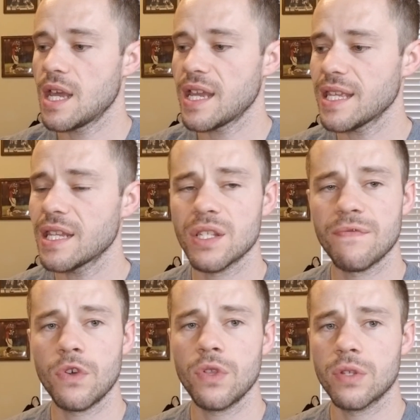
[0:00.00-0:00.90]
Again, it's
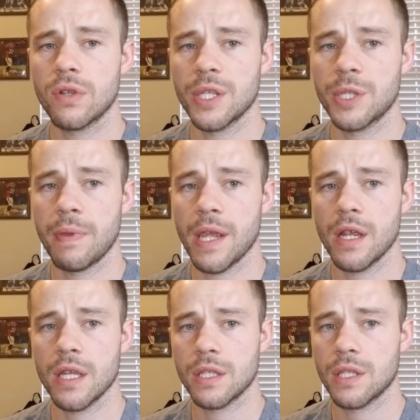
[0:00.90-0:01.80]
fully
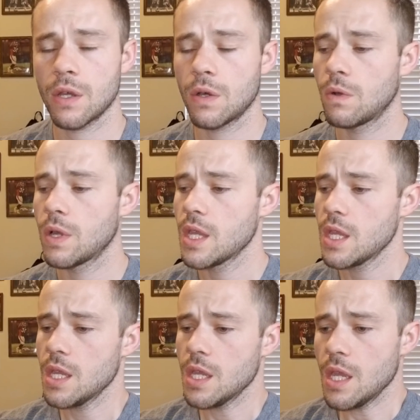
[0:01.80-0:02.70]
transparent, so
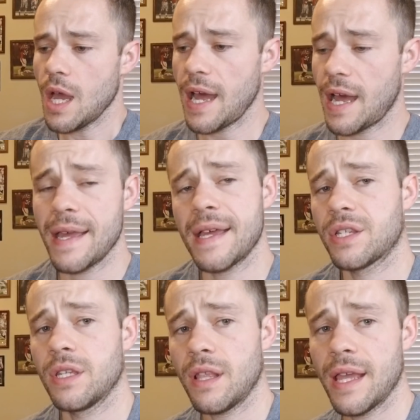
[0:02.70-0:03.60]
I
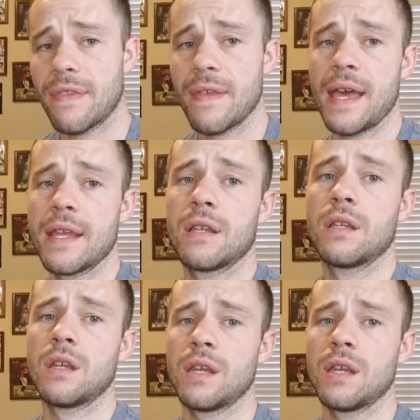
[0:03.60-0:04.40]
actually like that.